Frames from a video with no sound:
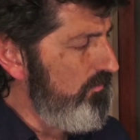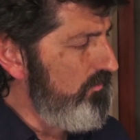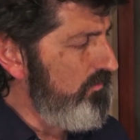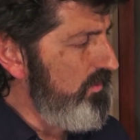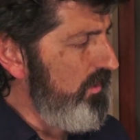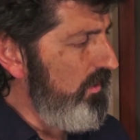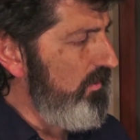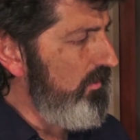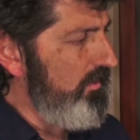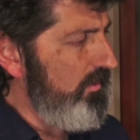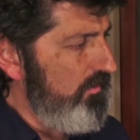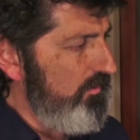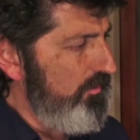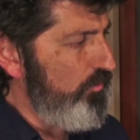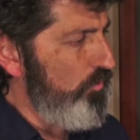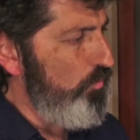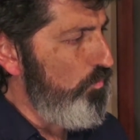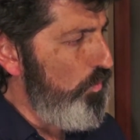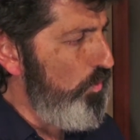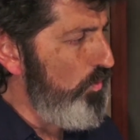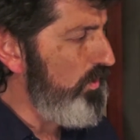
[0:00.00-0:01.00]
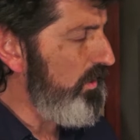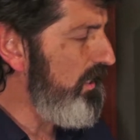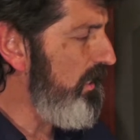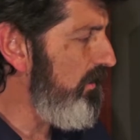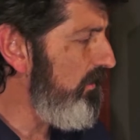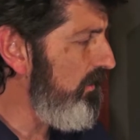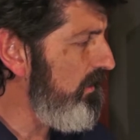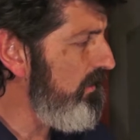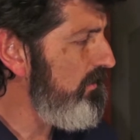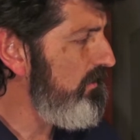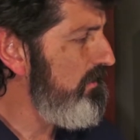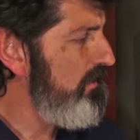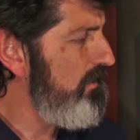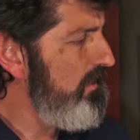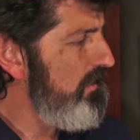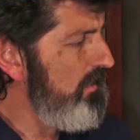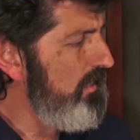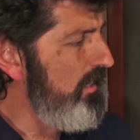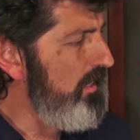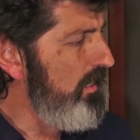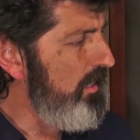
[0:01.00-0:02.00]
delicate little watercolour
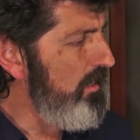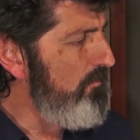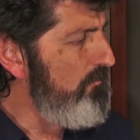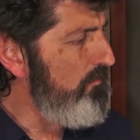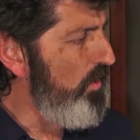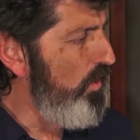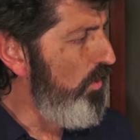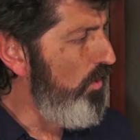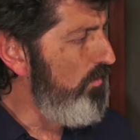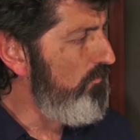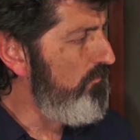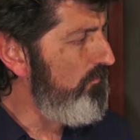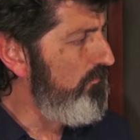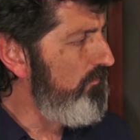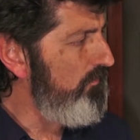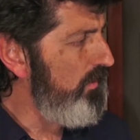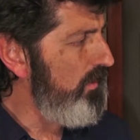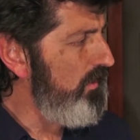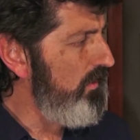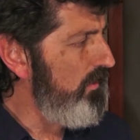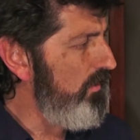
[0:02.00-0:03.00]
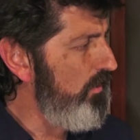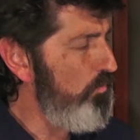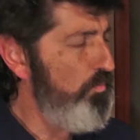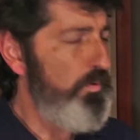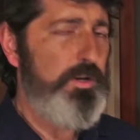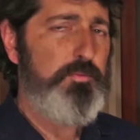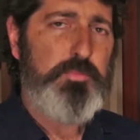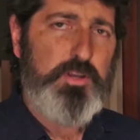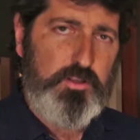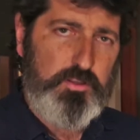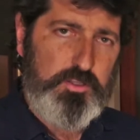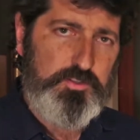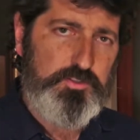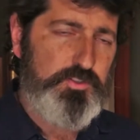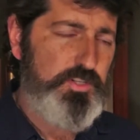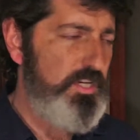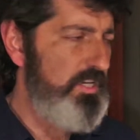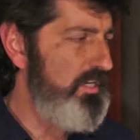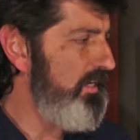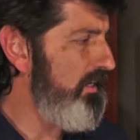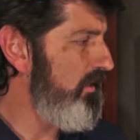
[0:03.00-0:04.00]
of a windmill in
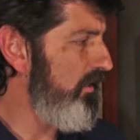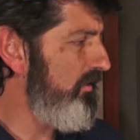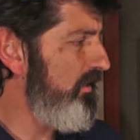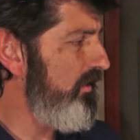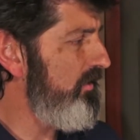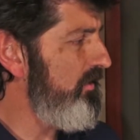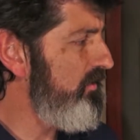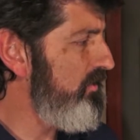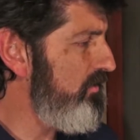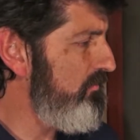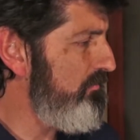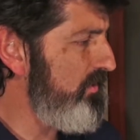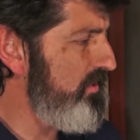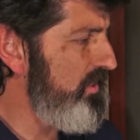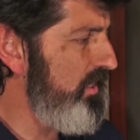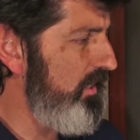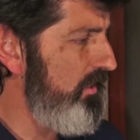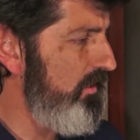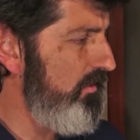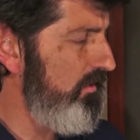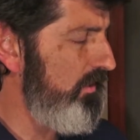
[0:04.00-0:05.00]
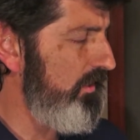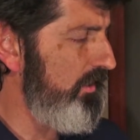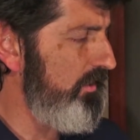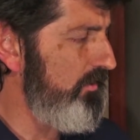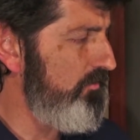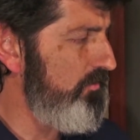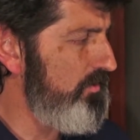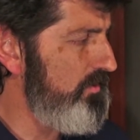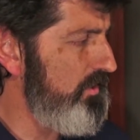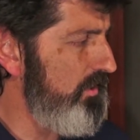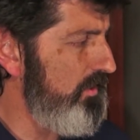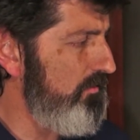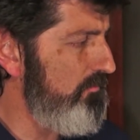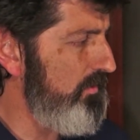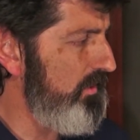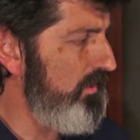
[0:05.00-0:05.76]
Sydney. And I think this is particularly interesting